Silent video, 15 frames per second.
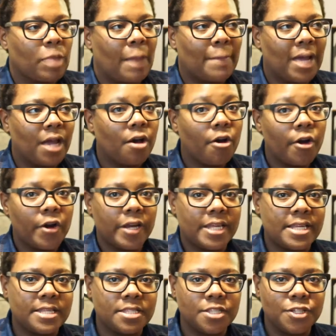my
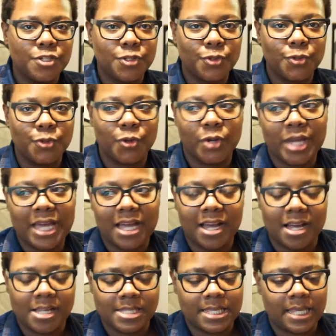hardest to create
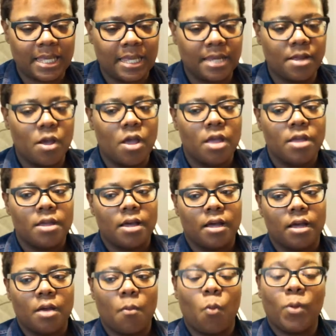content
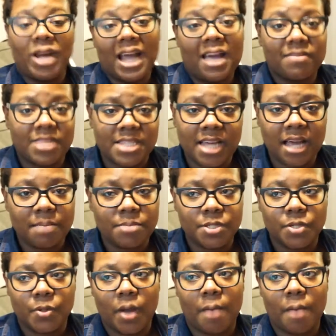um, when I have the time to.